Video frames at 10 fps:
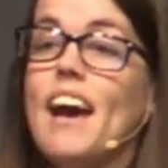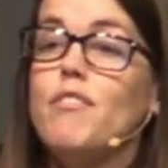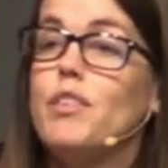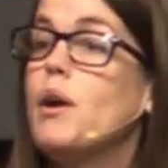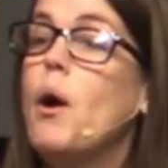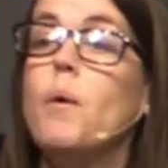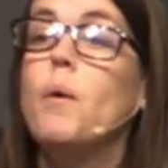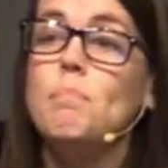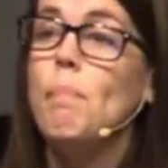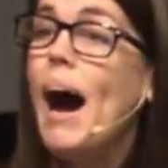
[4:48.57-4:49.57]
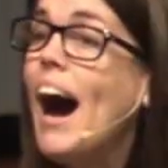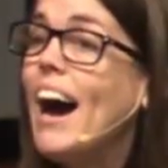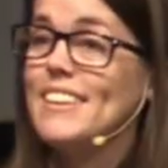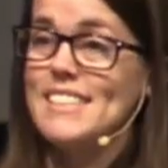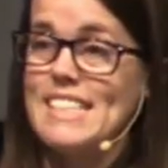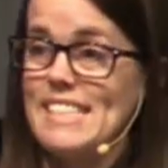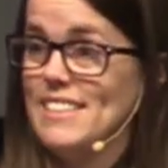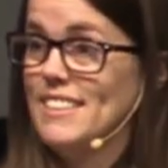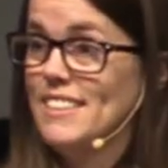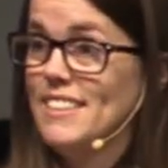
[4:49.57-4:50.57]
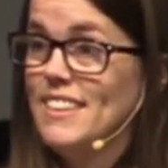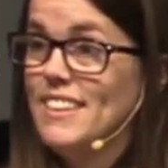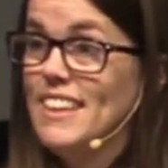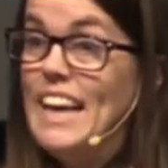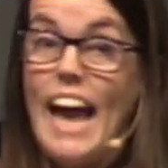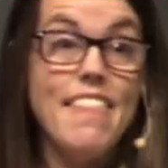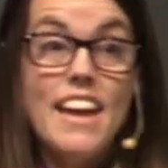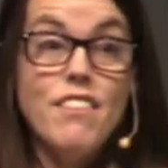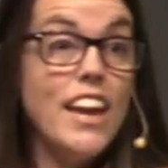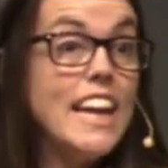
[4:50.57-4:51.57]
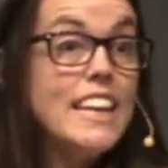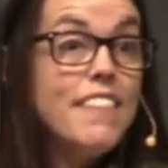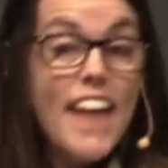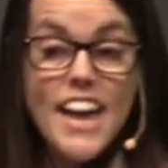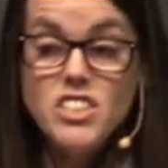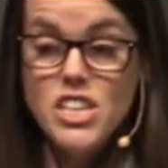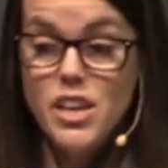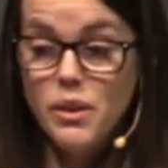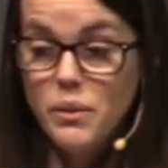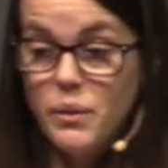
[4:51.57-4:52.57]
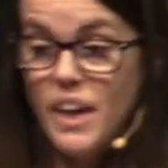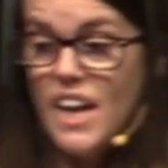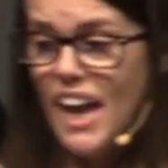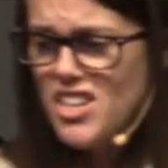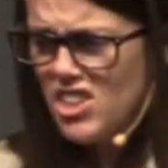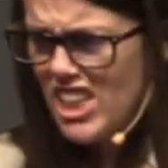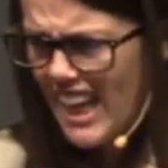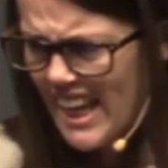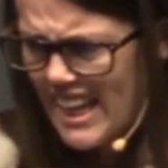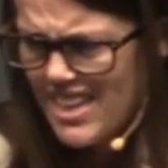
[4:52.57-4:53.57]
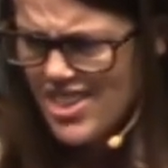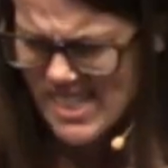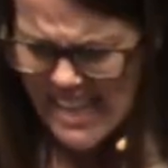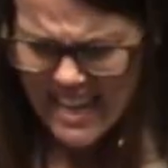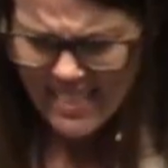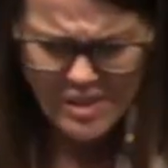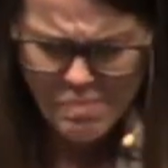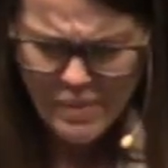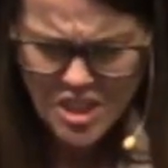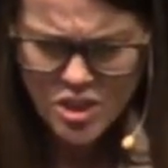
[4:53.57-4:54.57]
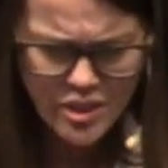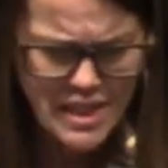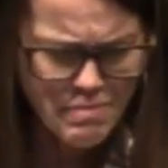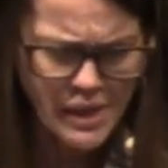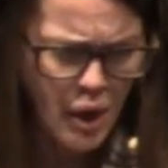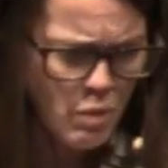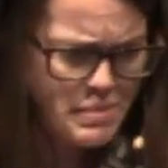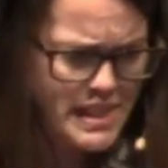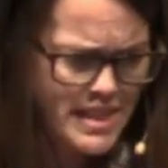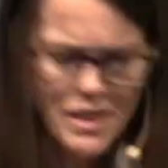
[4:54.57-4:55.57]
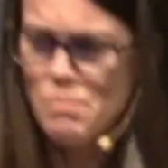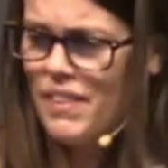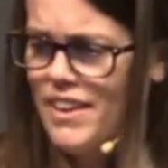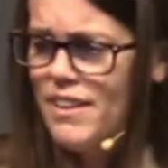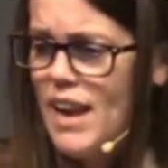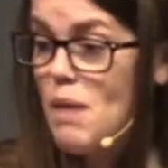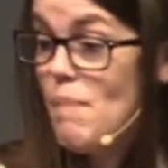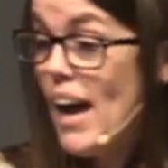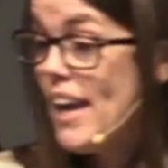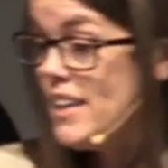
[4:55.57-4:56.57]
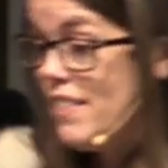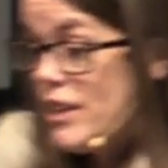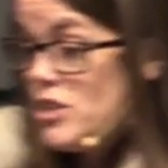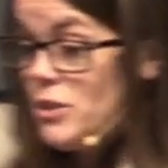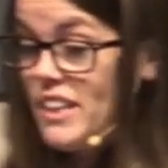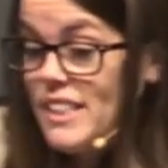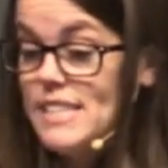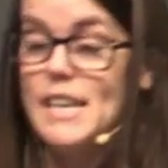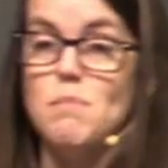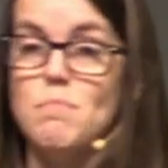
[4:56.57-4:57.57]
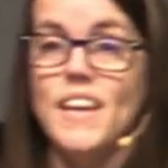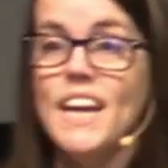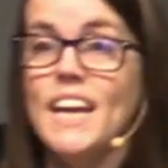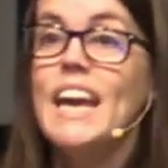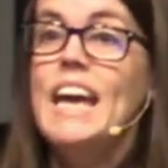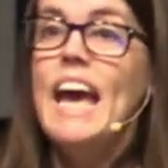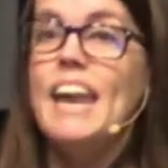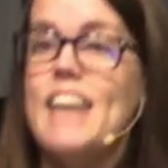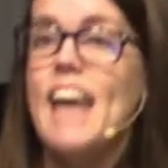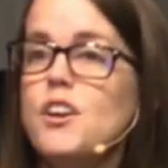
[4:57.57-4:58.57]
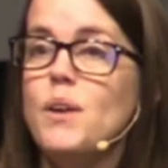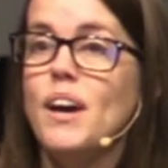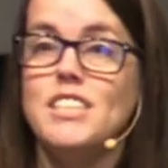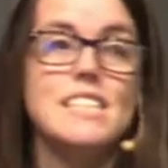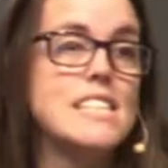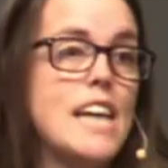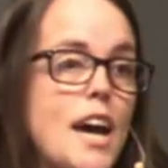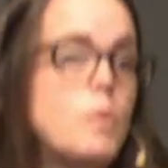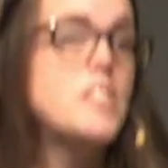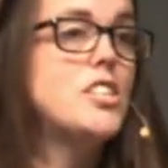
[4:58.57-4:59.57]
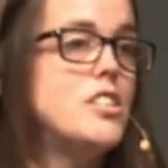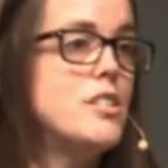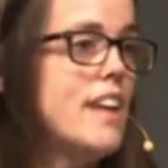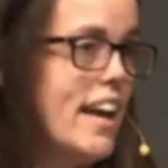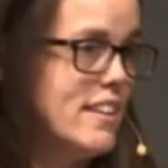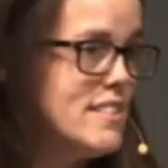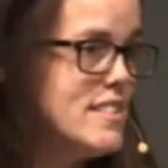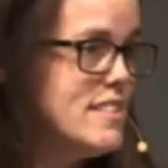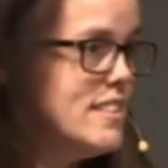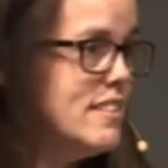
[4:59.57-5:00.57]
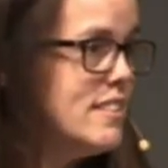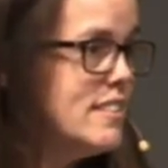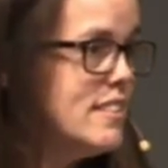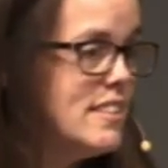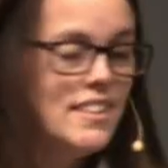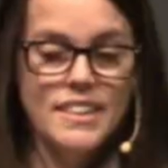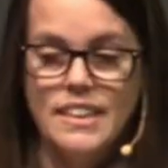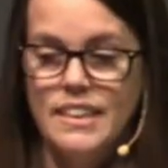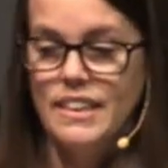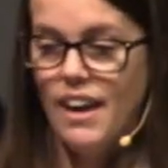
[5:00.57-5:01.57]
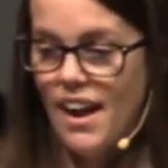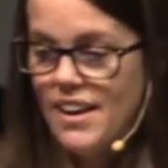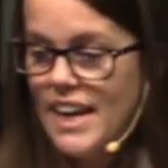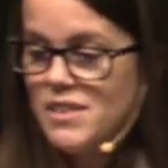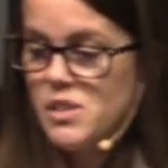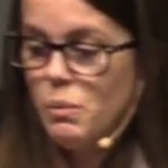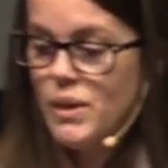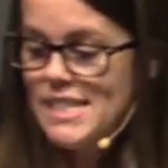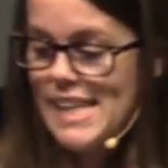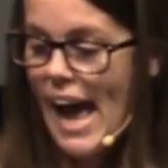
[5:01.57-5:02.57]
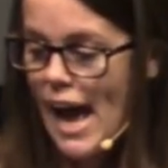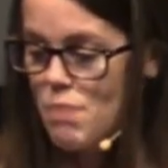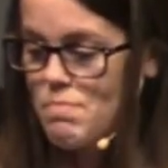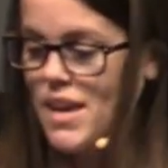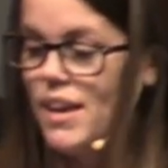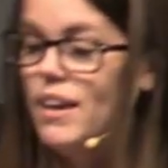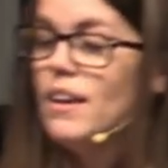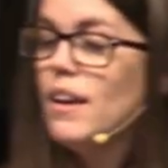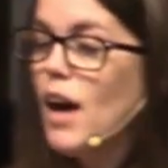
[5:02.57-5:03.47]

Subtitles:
they have their own box. And they've handed that to you. And you're looking in and you're saying, there's a bunch of dreams and hopes in here, but they're not mine. And they're doing the same thing. And now you have to decide what to do next. All right, so what does a happy